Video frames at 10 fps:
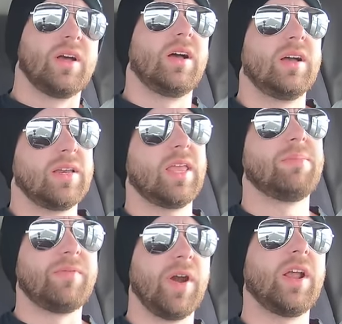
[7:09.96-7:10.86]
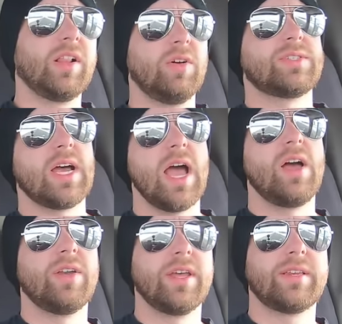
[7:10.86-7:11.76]
I'm gonna keep a very close eye
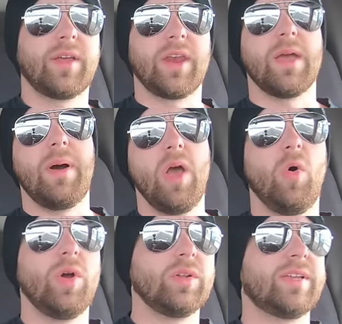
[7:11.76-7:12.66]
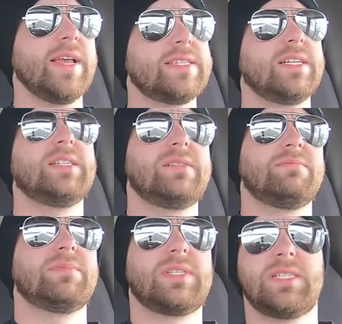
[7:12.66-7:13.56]
on it. I'm gonna get my oil tested,
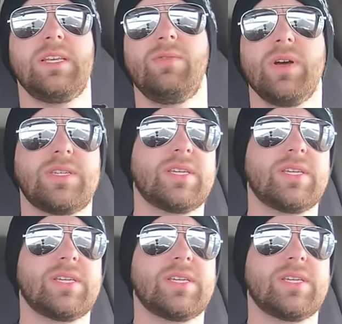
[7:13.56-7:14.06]
see what